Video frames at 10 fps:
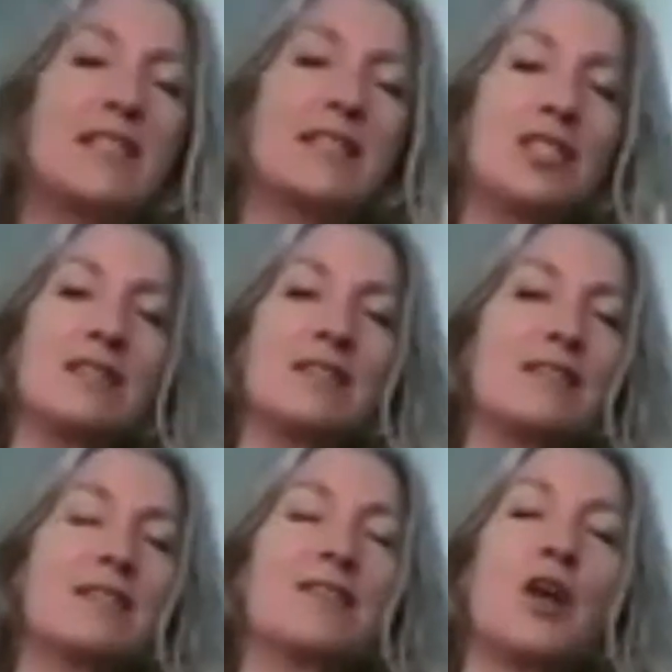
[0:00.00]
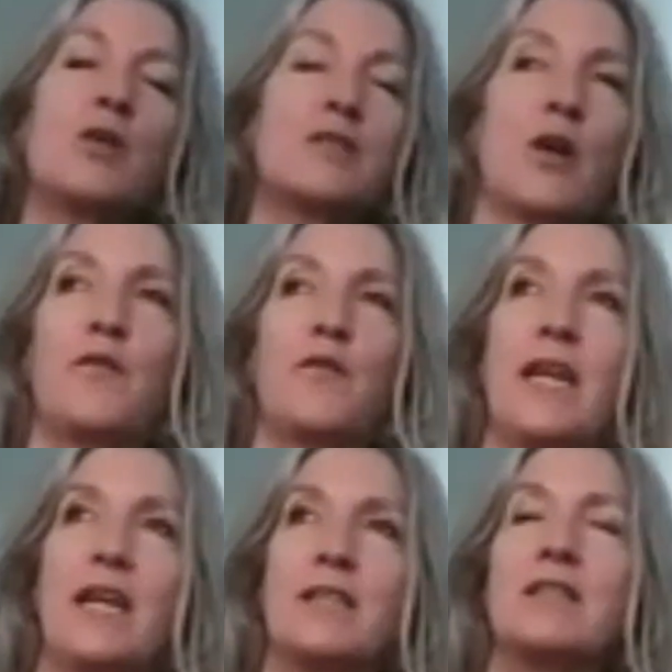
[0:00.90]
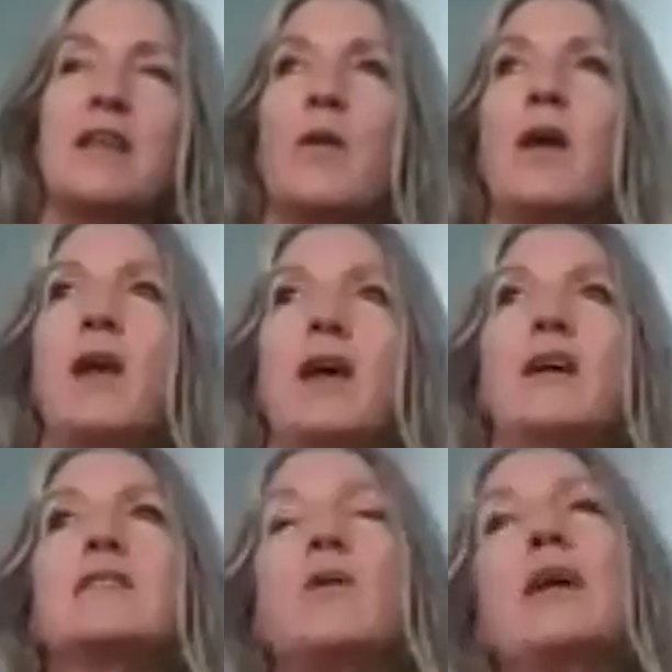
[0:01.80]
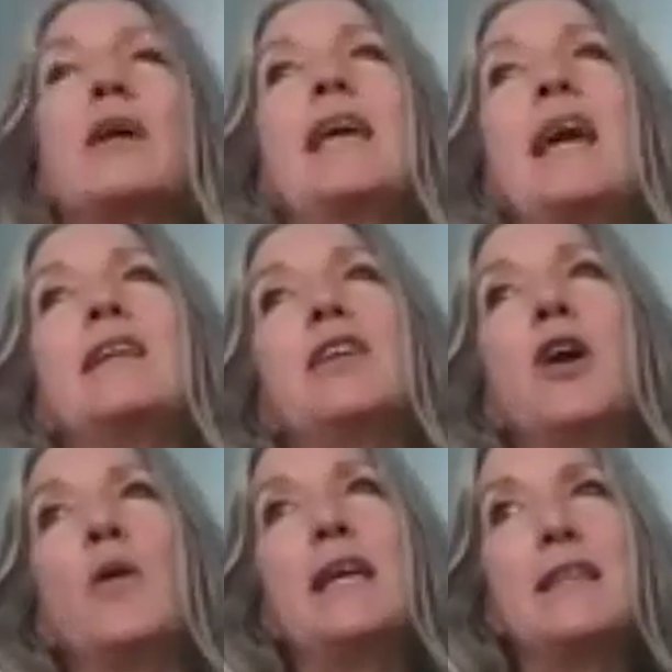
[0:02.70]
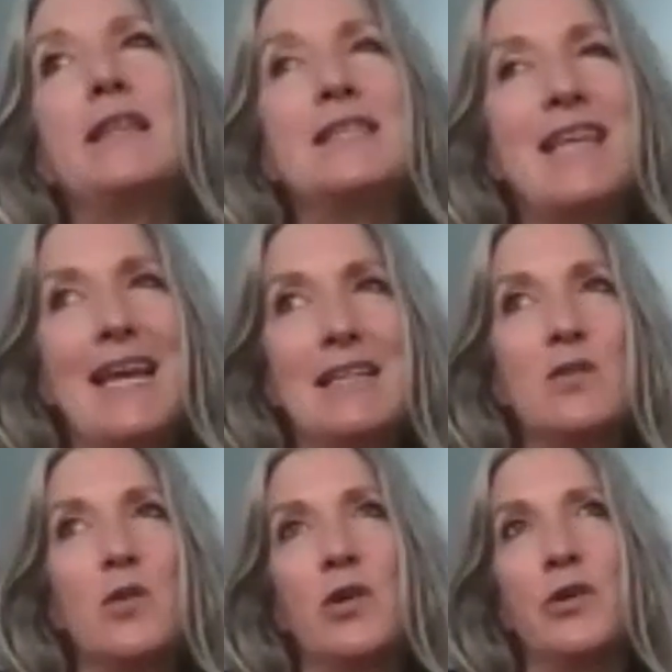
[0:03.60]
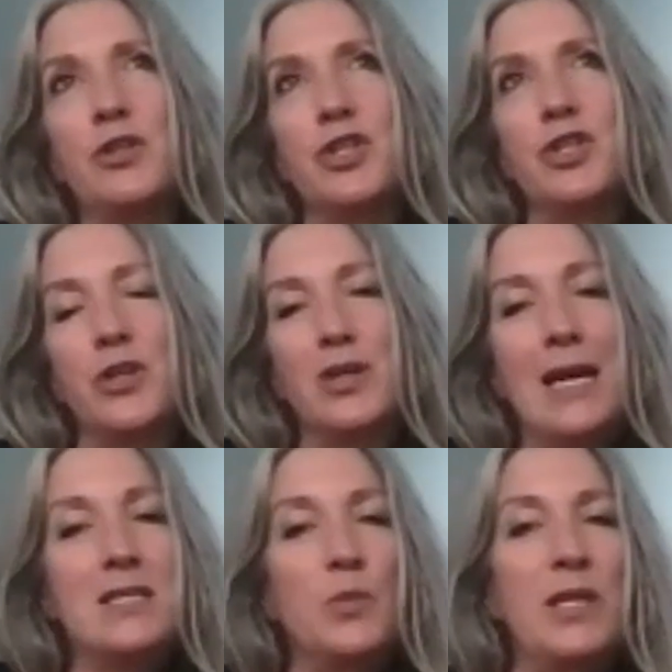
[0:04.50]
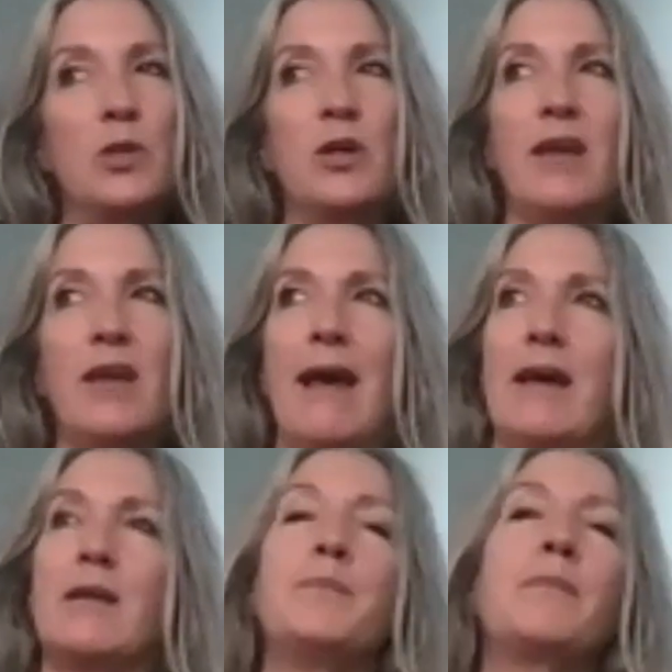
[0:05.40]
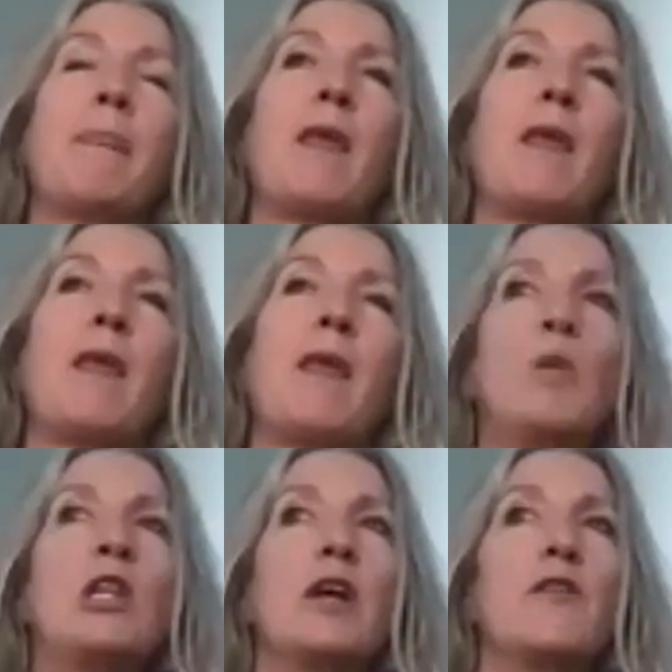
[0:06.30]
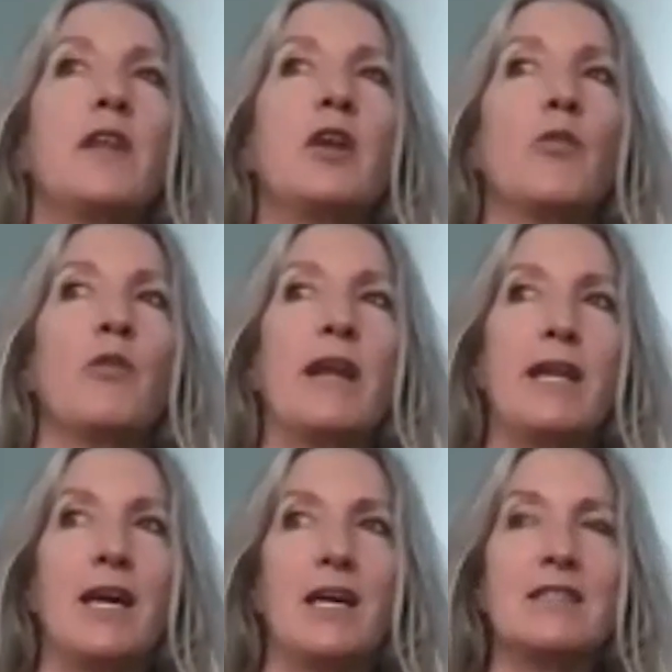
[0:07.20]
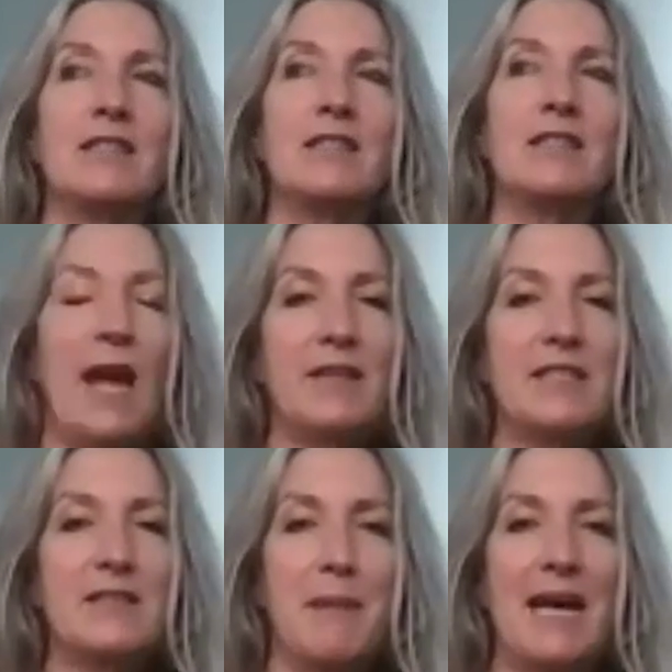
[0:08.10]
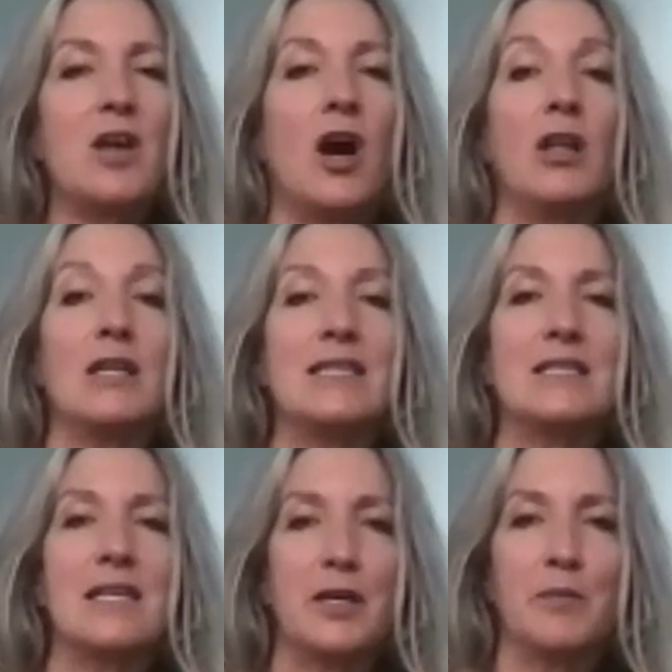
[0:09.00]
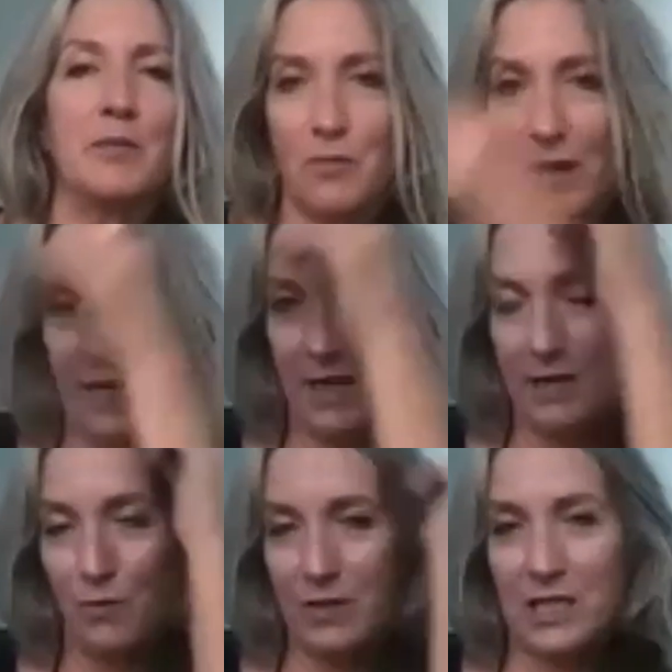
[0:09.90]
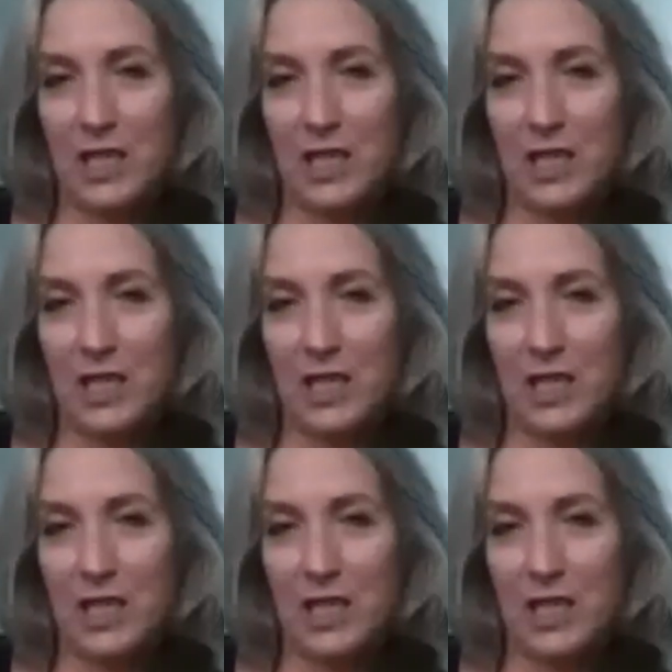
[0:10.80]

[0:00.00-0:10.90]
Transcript: it's just so funny. So again, in this cancel culture, as we look at we look at the arena, it's like we have this mass coliseum, right, with the